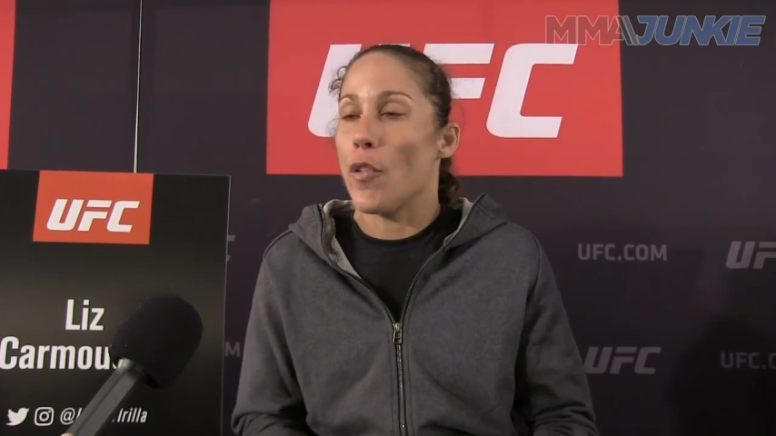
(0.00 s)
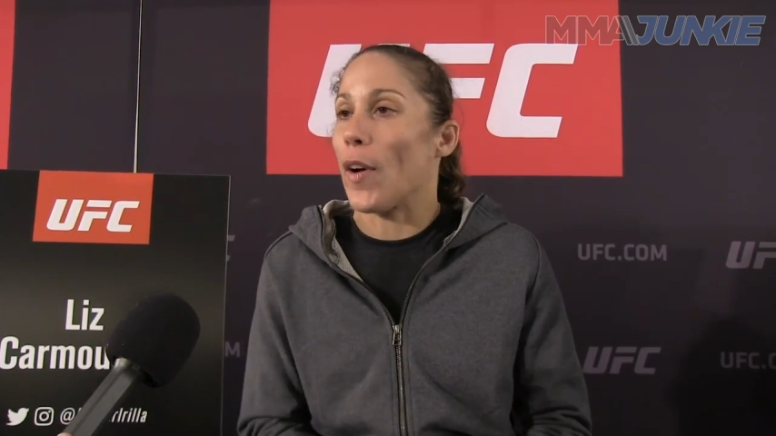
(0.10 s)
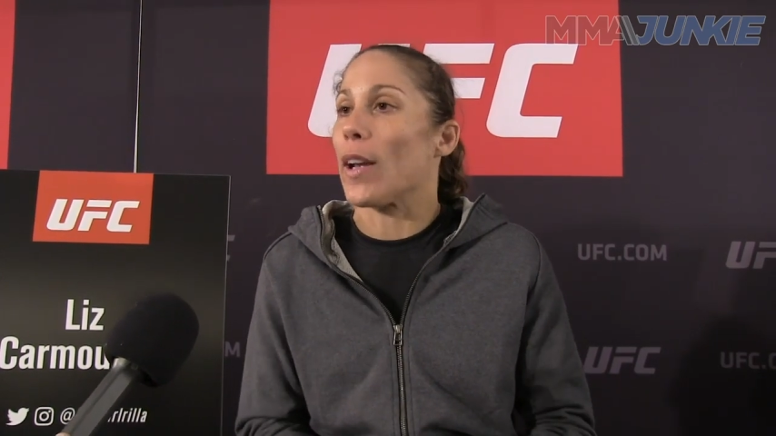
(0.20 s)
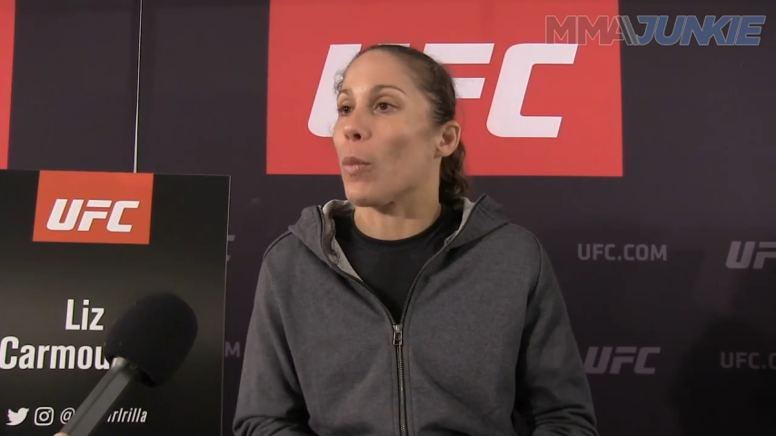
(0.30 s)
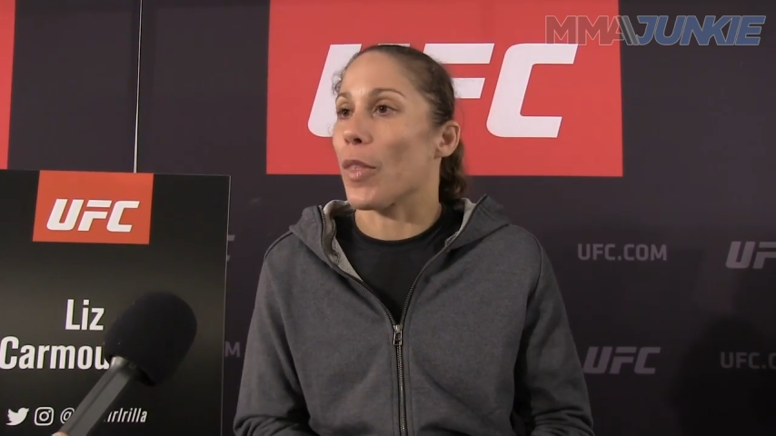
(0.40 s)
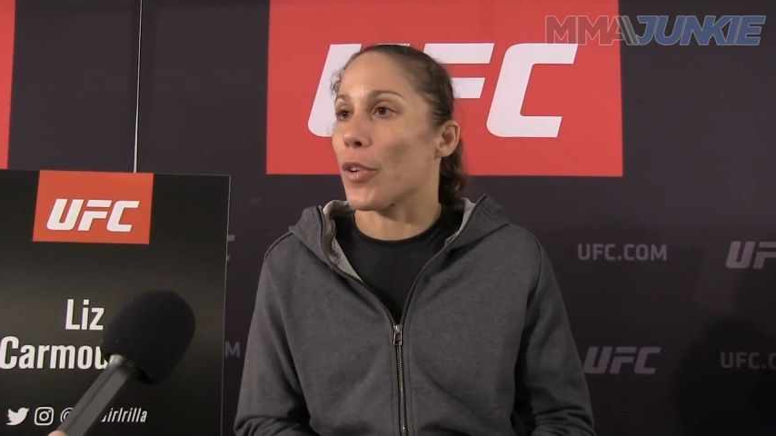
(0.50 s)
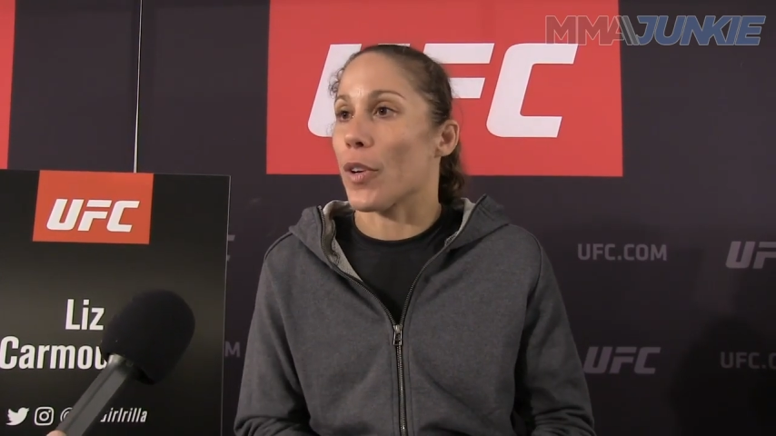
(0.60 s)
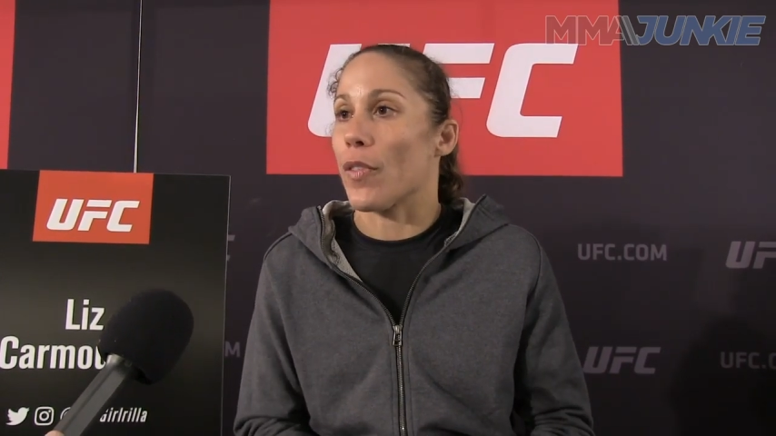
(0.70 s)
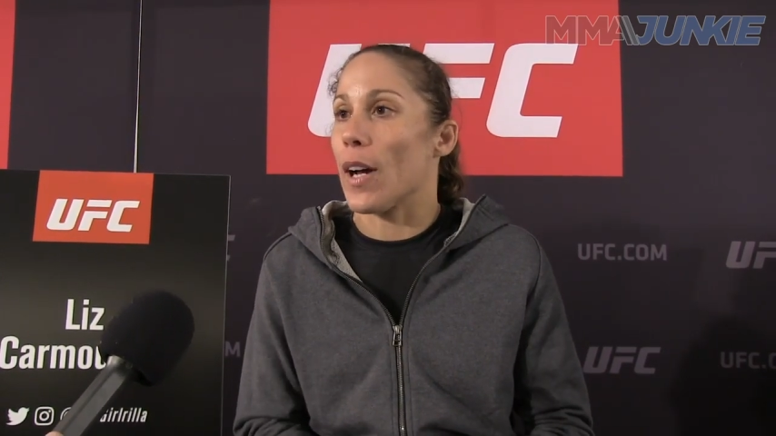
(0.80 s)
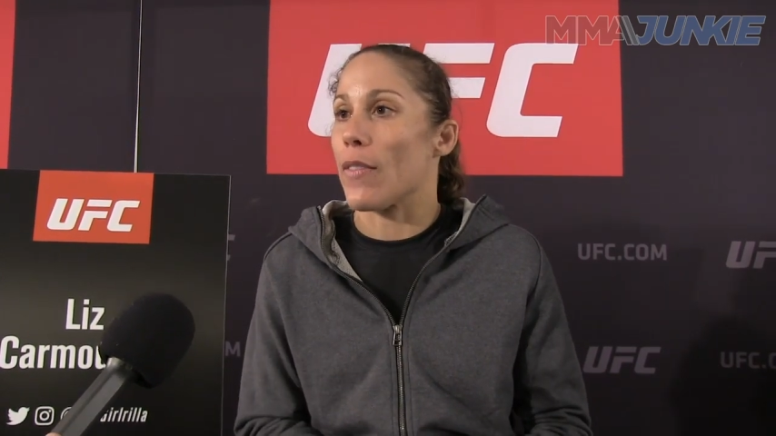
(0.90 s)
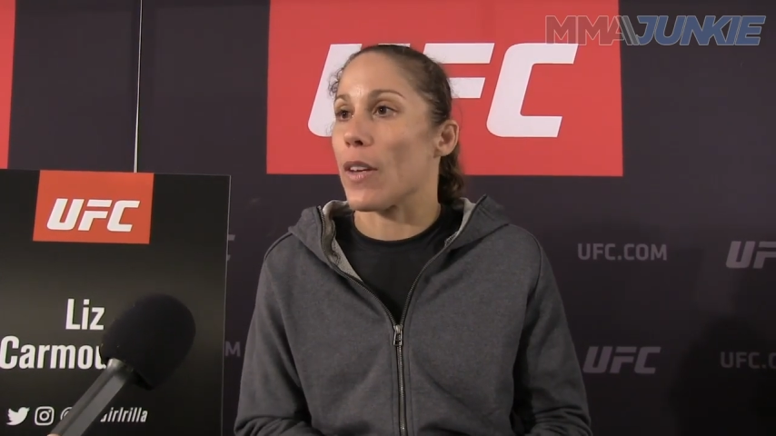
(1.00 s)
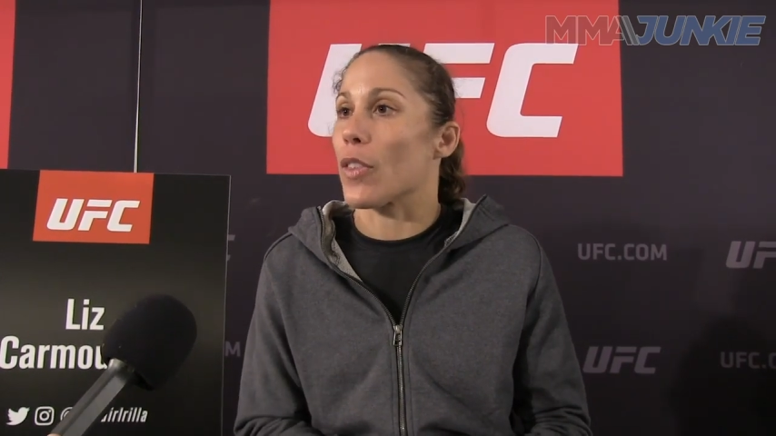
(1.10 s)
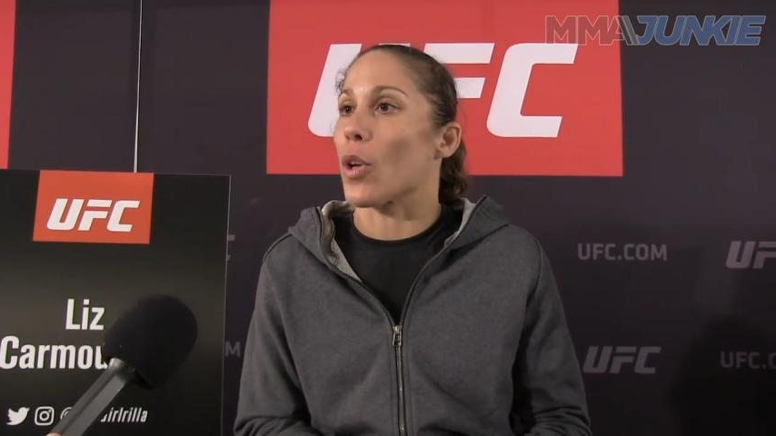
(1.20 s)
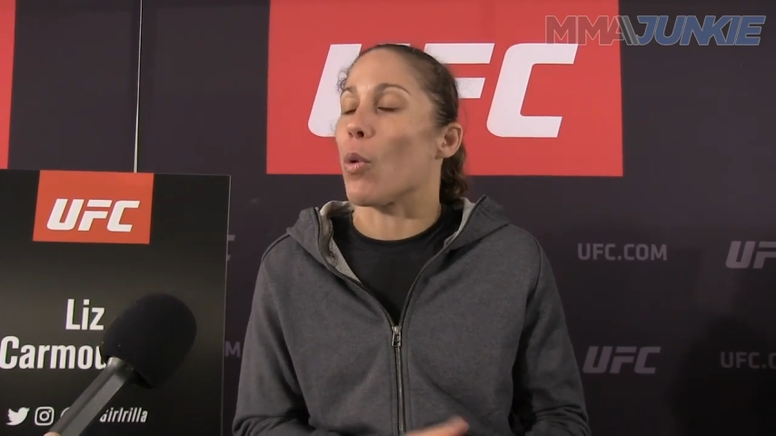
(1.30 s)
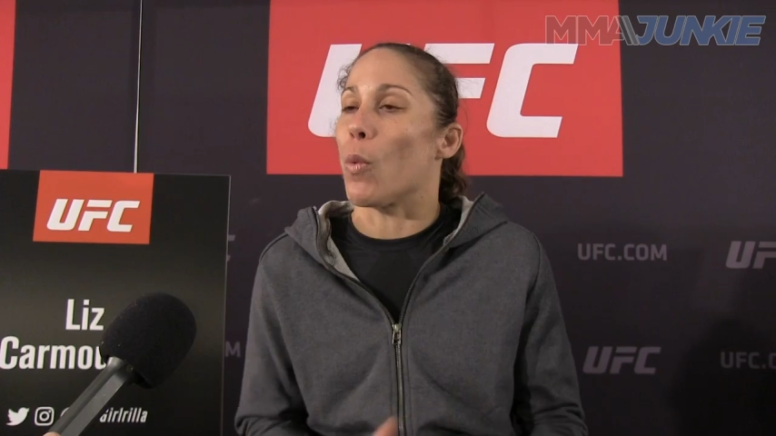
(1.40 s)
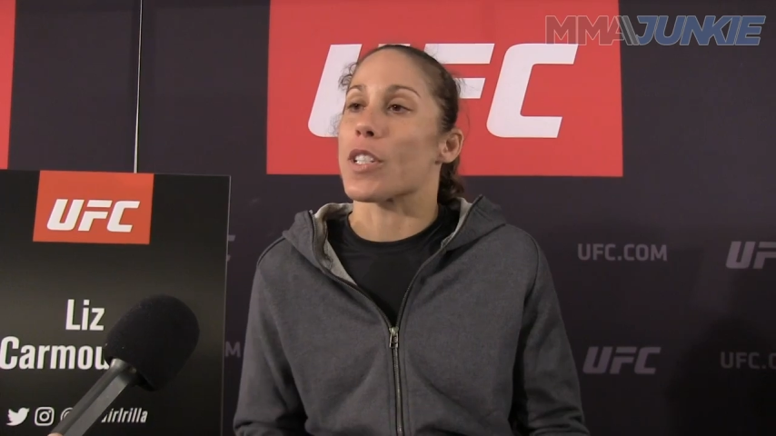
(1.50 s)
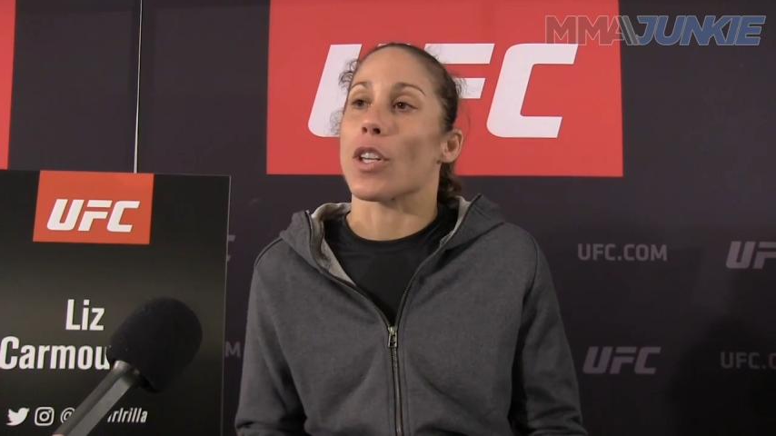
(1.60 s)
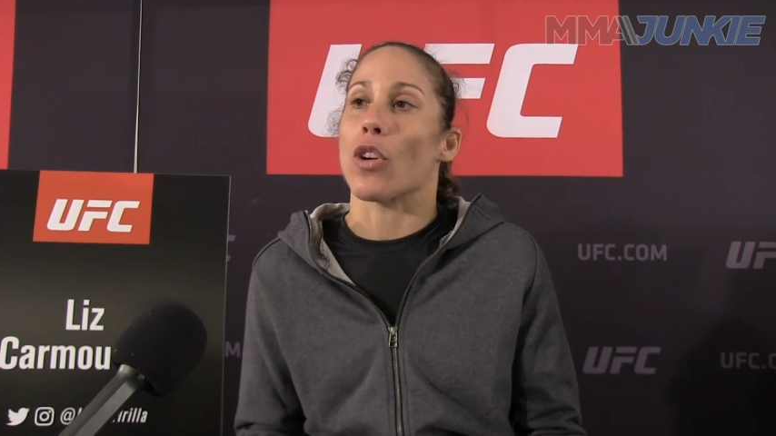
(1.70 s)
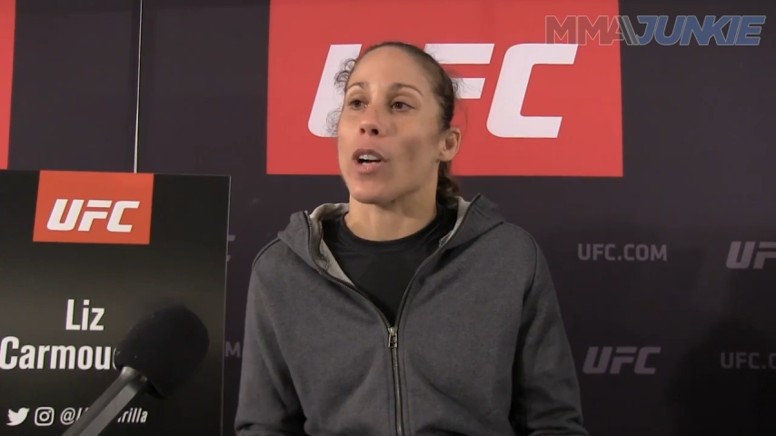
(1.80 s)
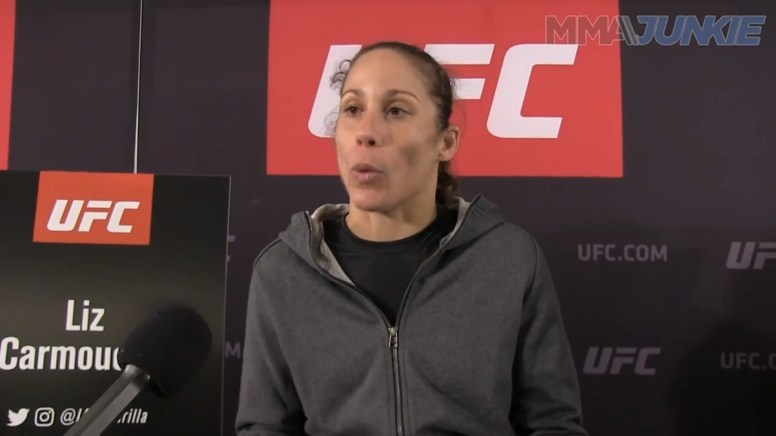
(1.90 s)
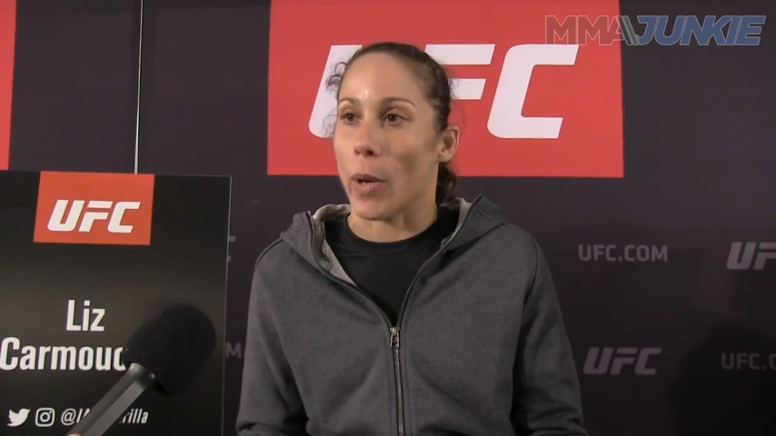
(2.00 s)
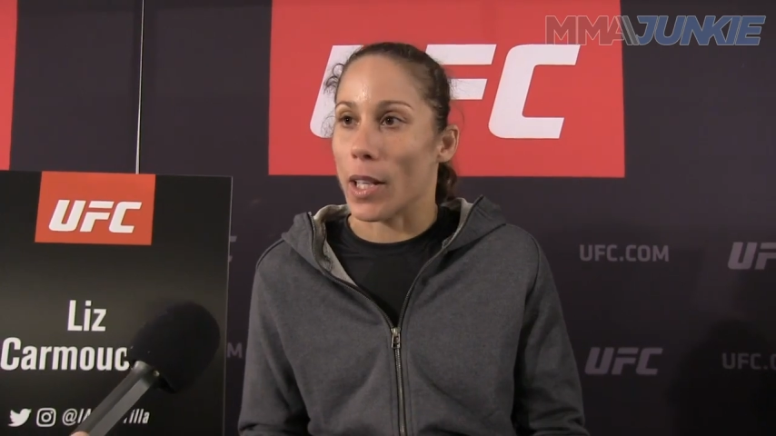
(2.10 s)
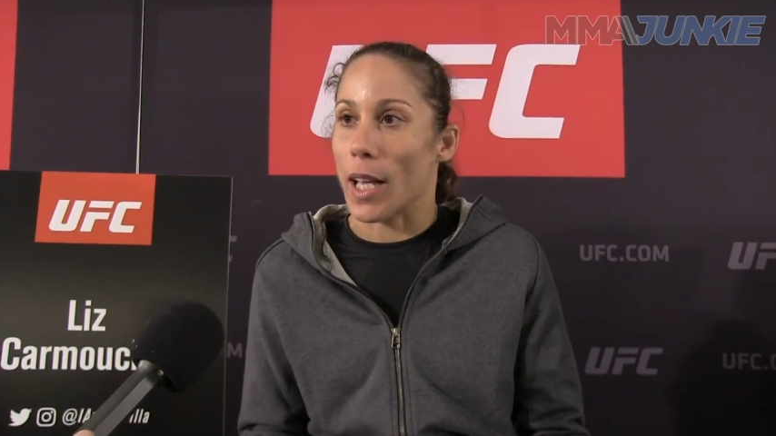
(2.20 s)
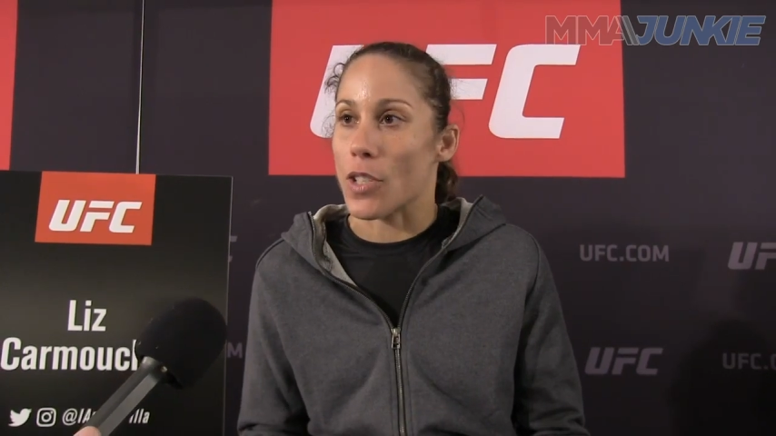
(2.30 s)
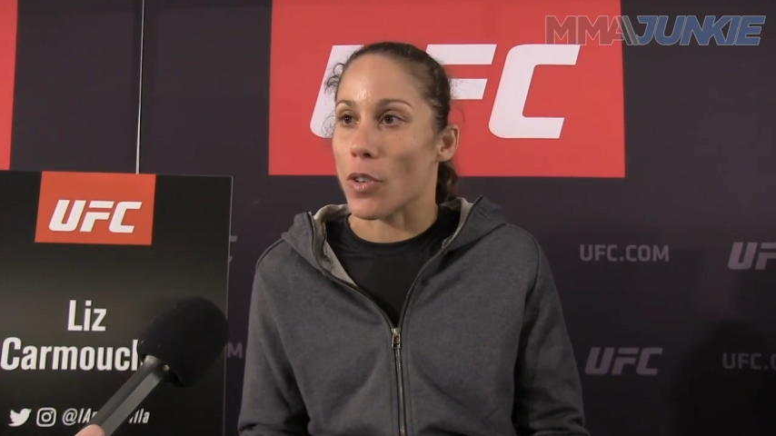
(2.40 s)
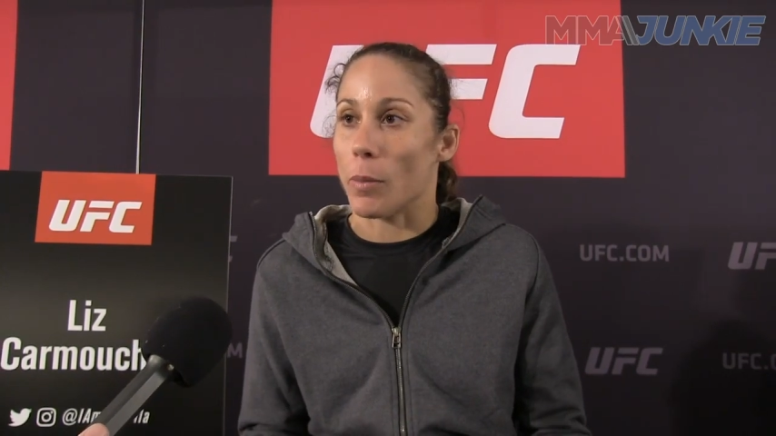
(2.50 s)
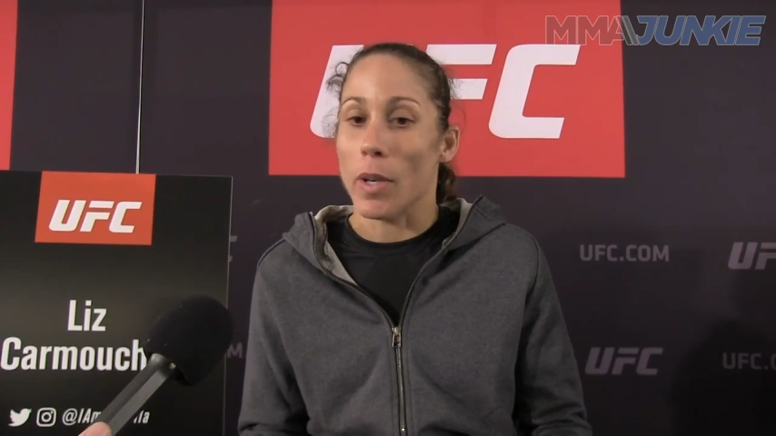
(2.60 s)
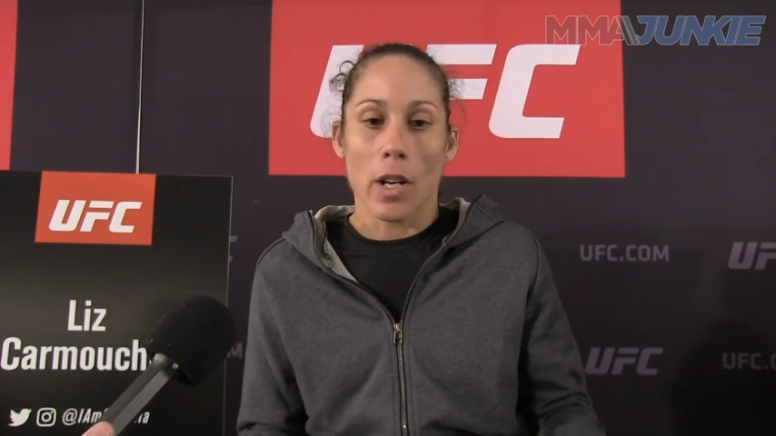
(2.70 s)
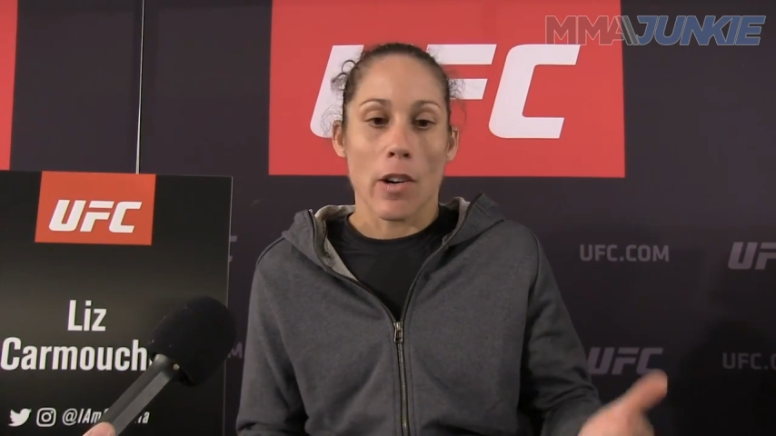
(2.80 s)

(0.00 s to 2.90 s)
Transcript: fight at 135, even though it wasn't the correct weight class for them.